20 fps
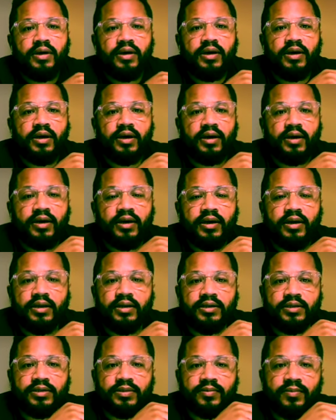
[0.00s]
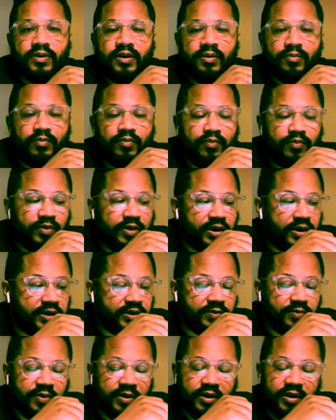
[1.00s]
Uh, it is it
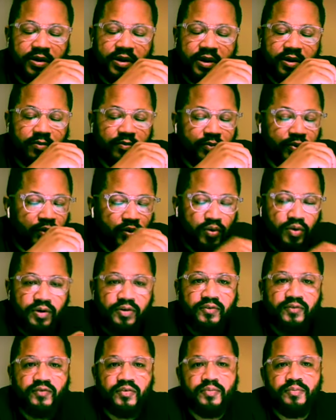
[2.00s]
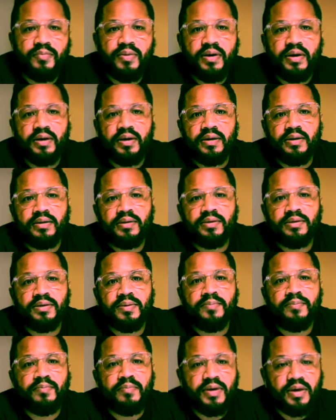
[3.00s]
has been important for me
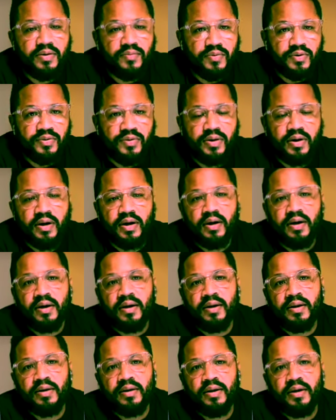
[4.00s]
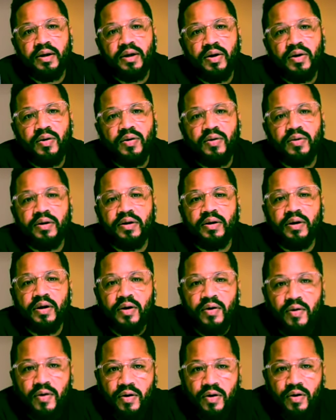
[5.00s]
to meet with God, on an
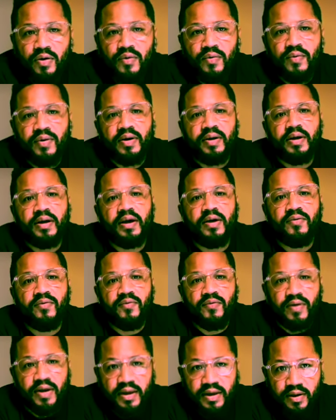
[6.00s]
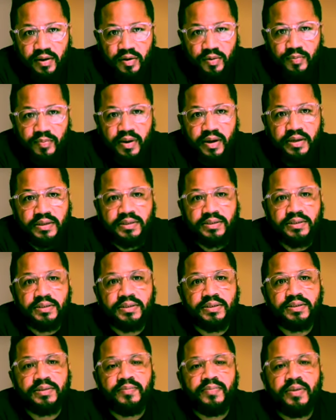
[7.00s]
ongoing and regular
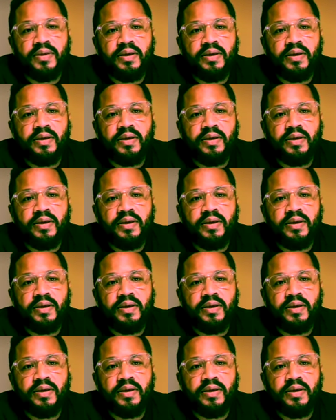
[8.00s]
basis,